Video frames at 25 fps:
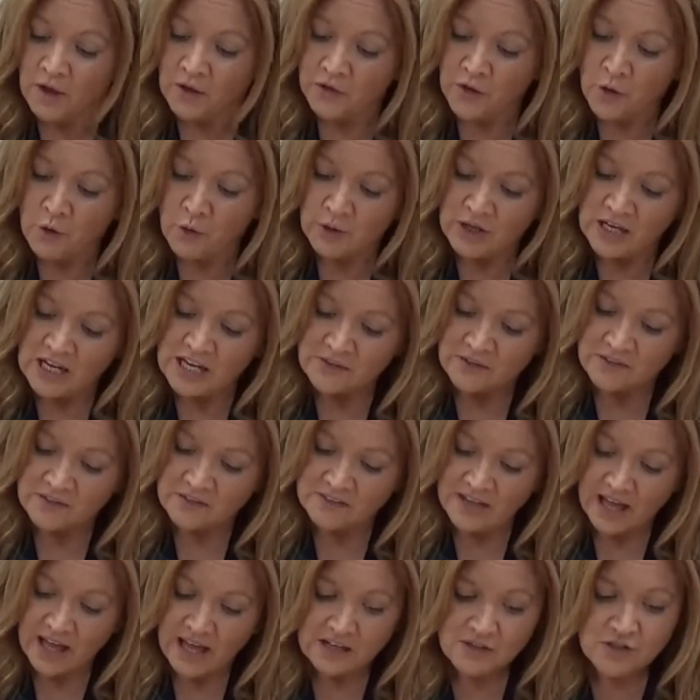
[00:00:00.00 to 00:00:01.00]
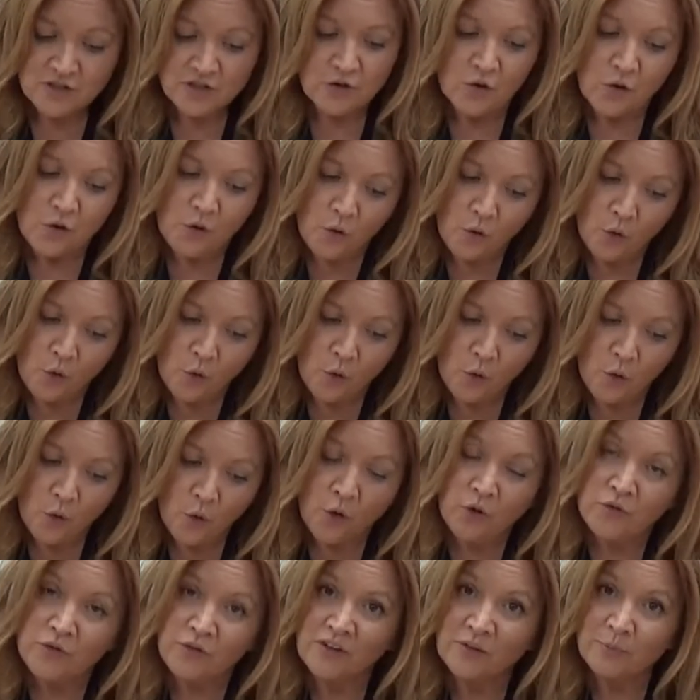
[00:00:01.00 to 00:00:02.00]
So either sand
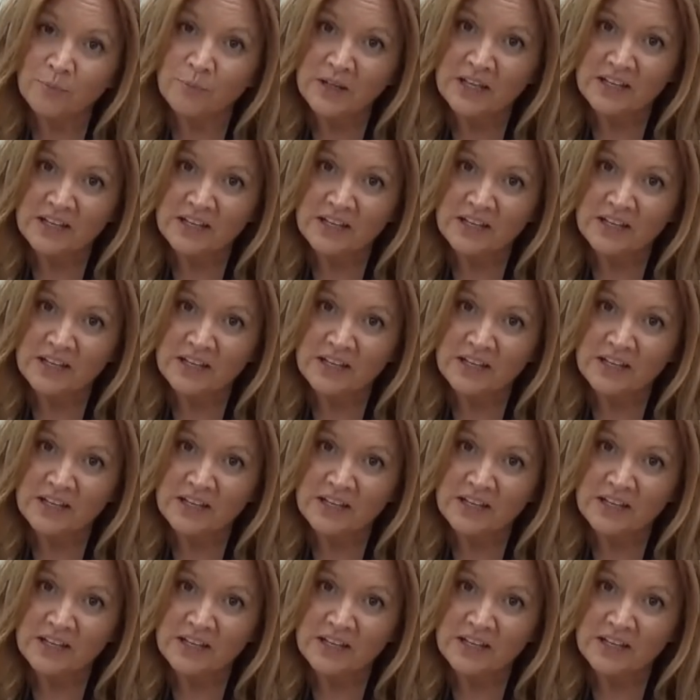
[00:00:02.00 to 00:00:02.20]
or these